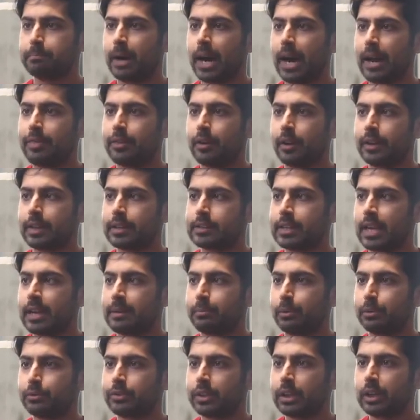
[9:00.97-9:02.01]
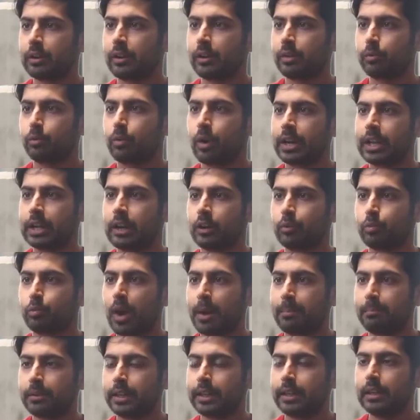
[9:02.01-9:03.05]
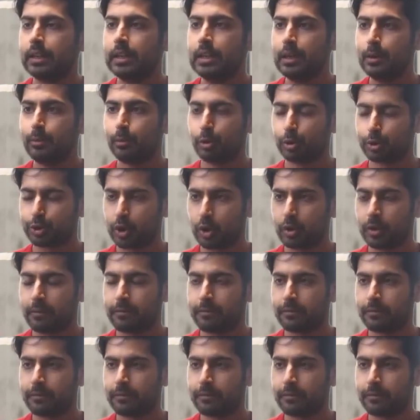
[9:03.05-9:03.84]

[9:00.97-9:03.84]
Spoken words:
Python examples here running on Replit. We'll show the